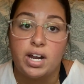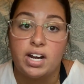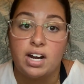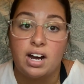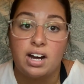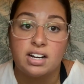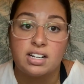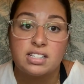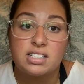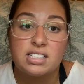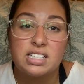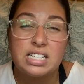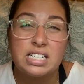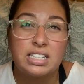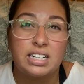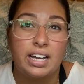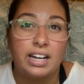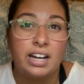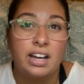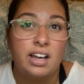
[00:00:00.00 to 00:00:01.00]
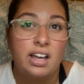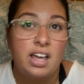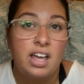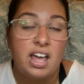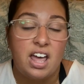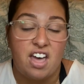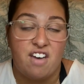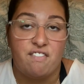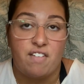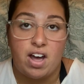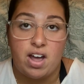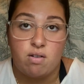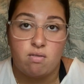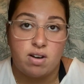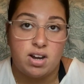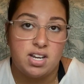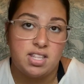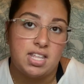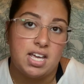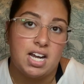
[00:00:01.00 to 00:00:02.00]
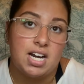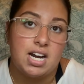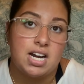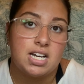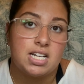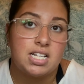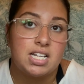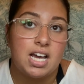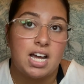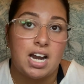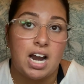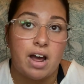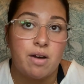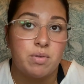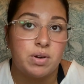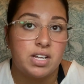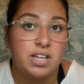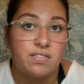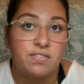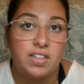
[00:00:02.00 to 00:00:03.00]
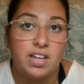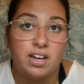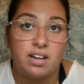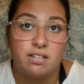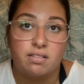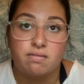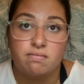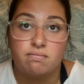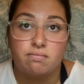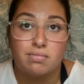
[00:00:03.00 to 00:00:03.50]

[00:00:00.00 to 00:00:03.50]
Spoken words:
And honestly, like, if I rated that out of 10, I would give that